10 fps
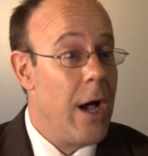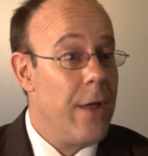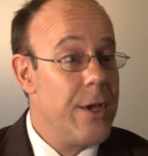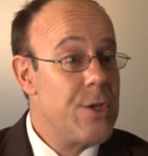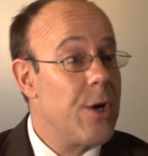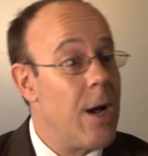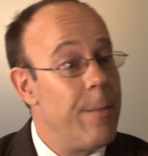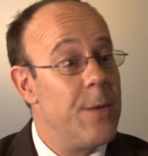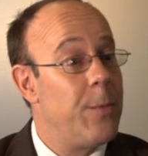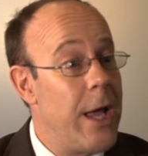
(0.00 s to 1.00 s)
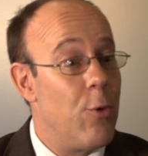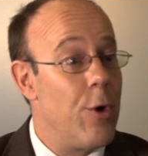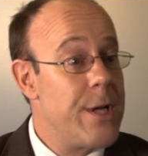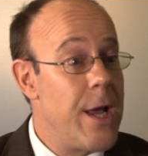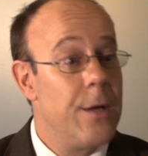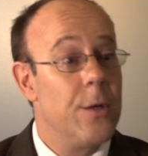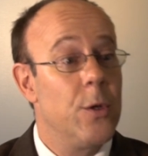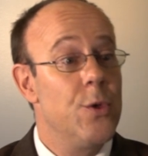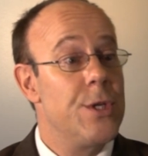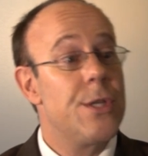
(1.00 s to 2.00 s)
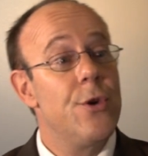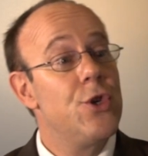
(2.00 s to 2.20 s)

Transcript: this will come into play where a tenant loses their